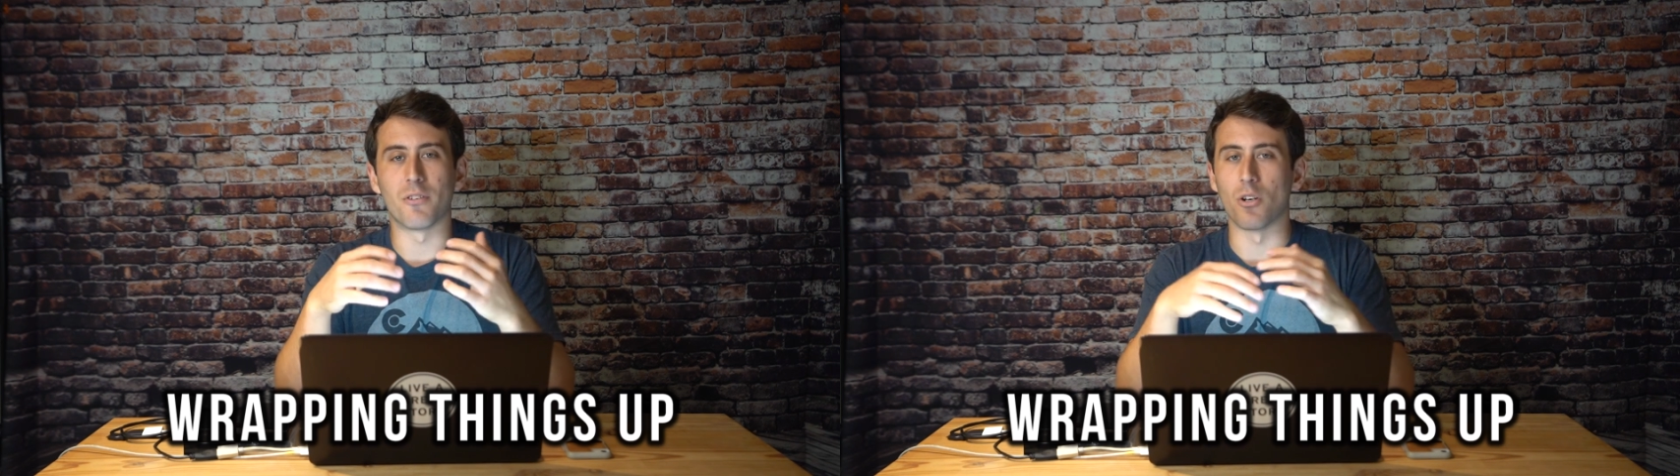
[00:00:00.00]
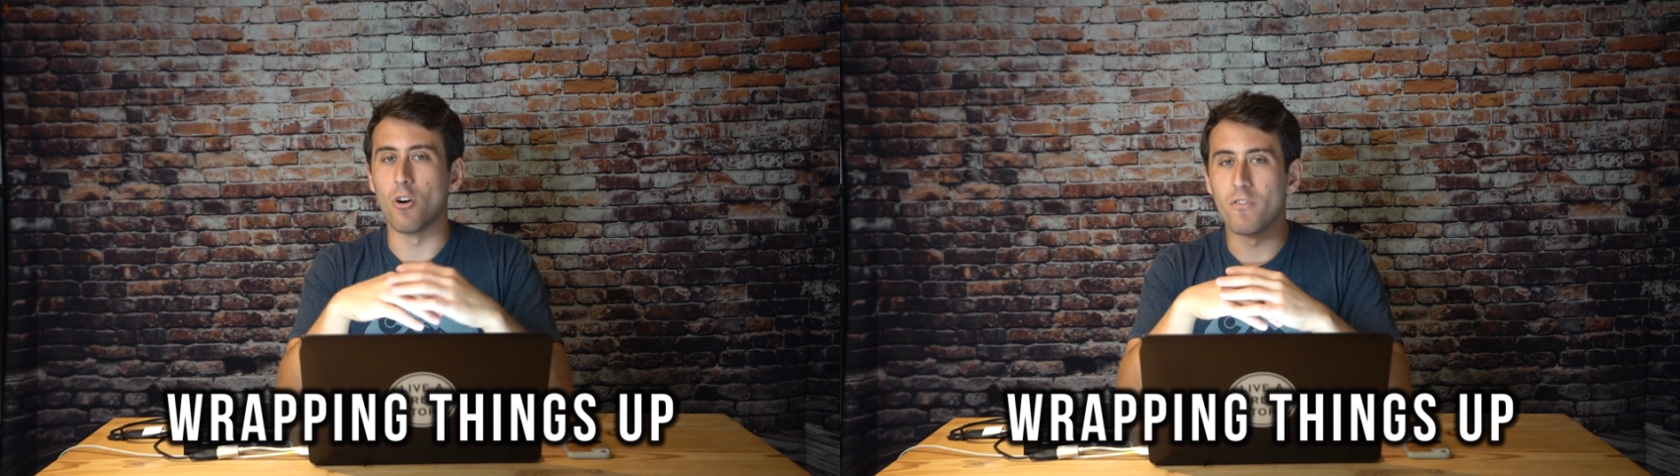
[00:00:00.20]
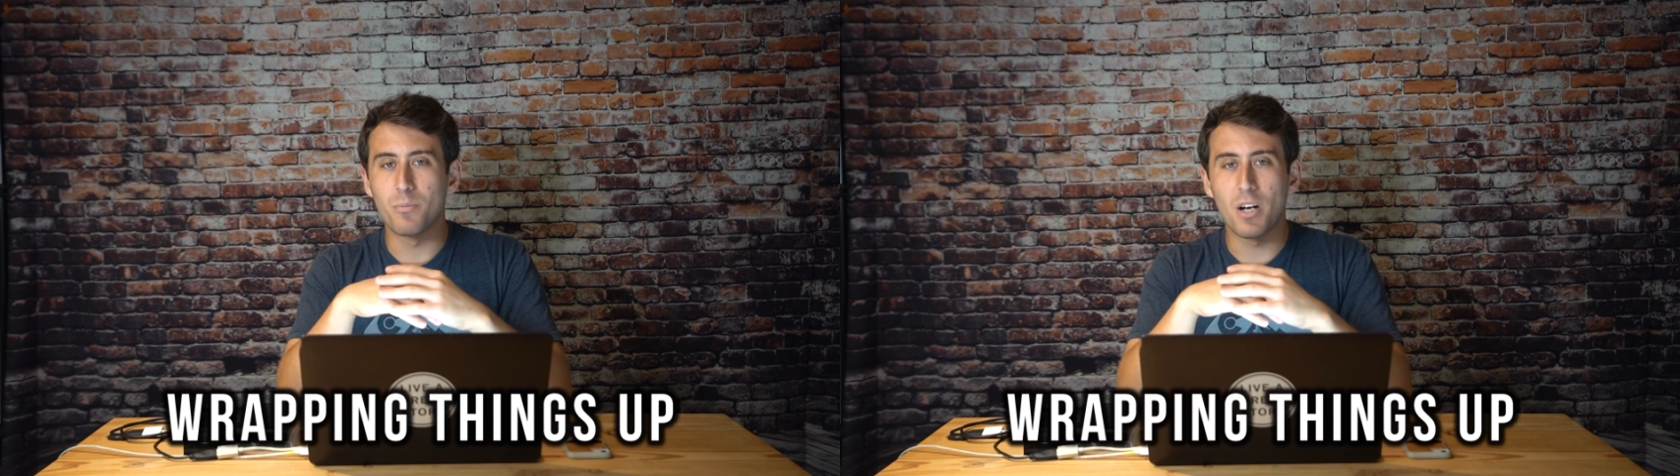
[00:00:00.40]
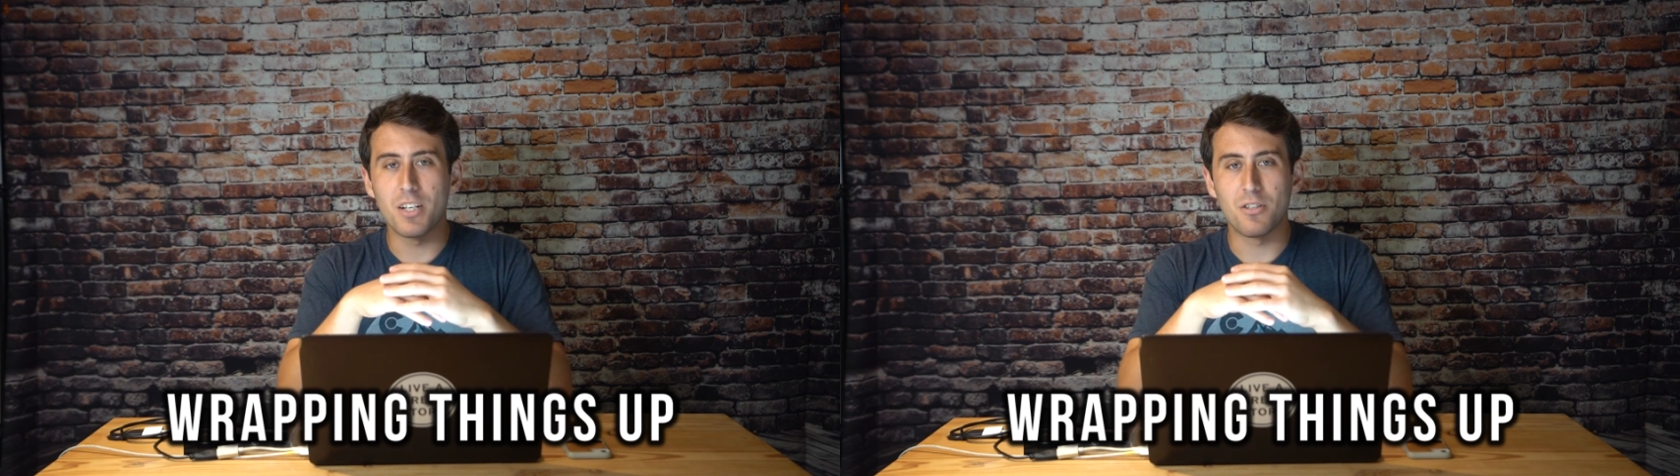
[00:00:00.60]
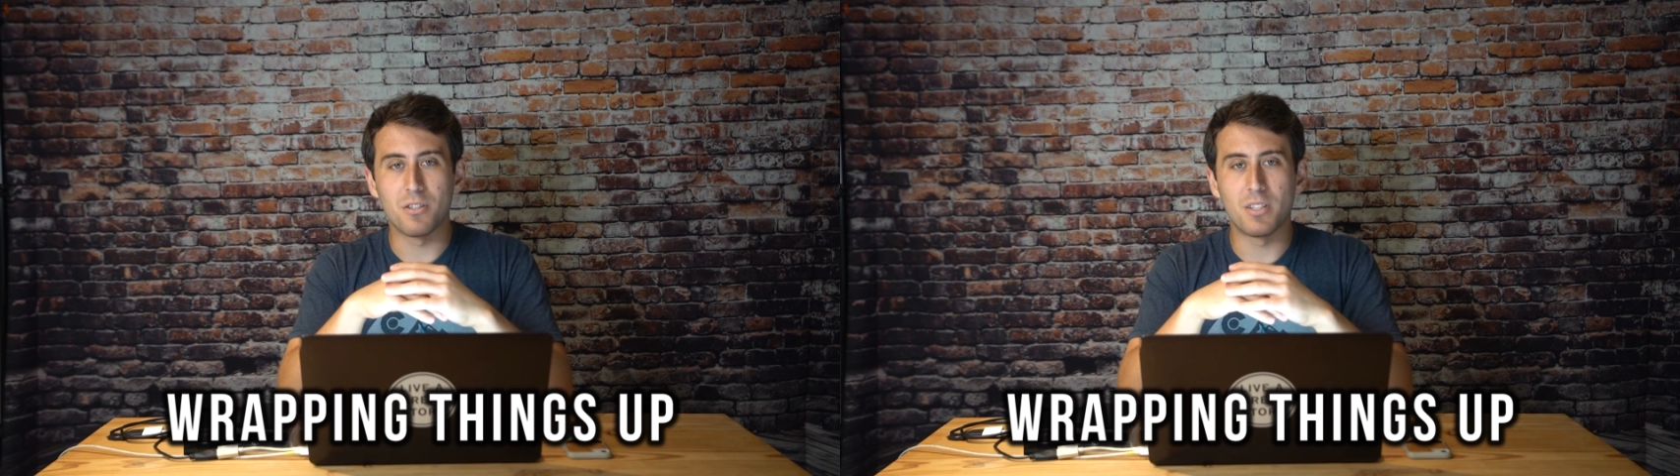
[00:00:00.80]
or
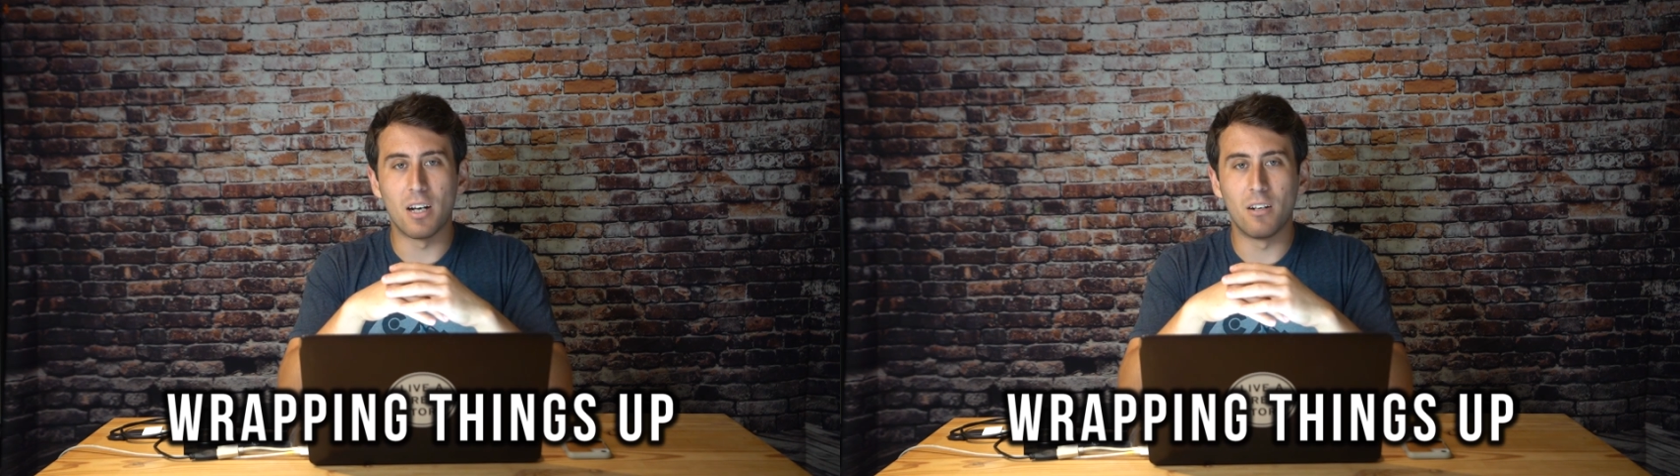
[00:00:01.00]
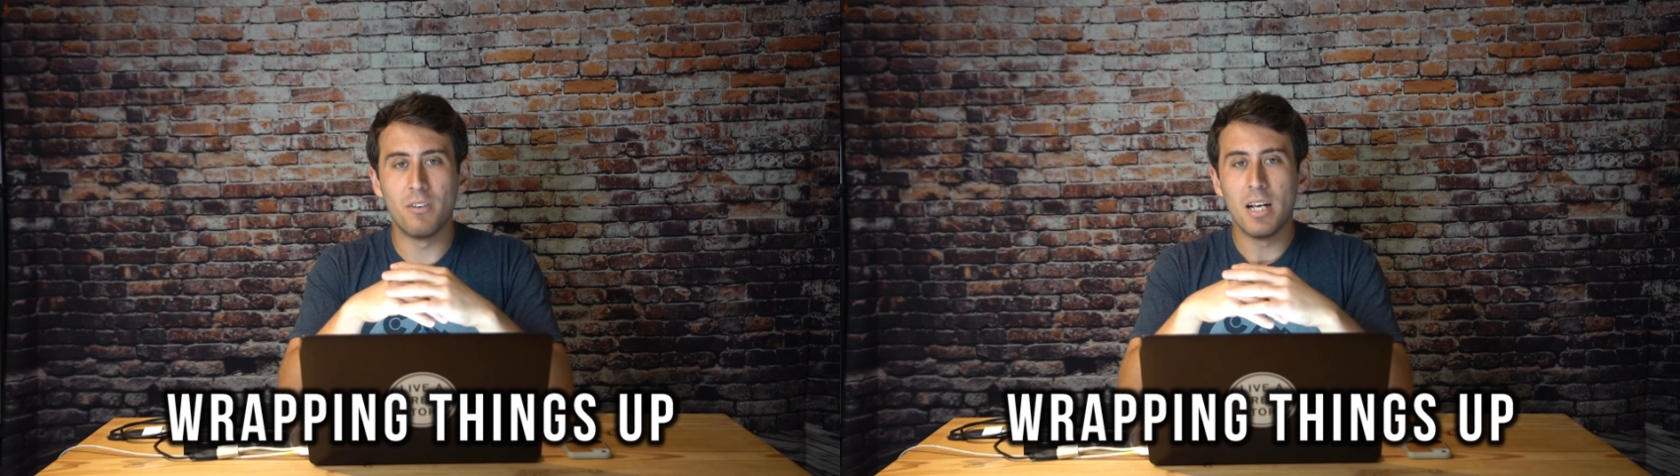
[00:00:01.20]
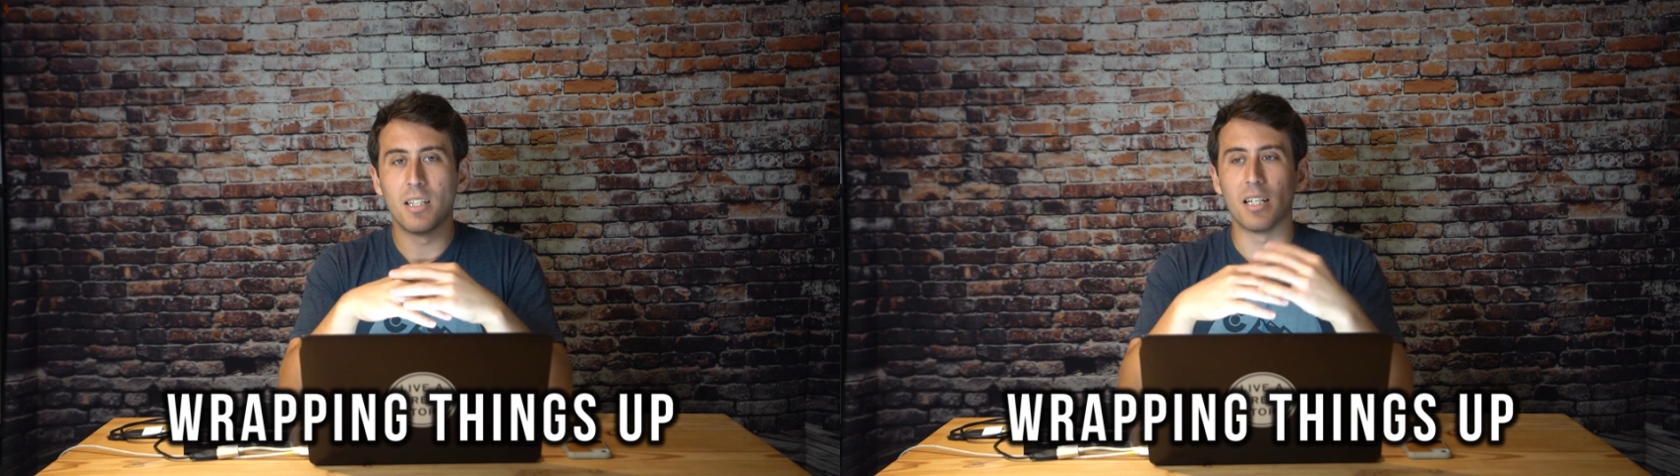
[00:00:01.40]
overprice yourself.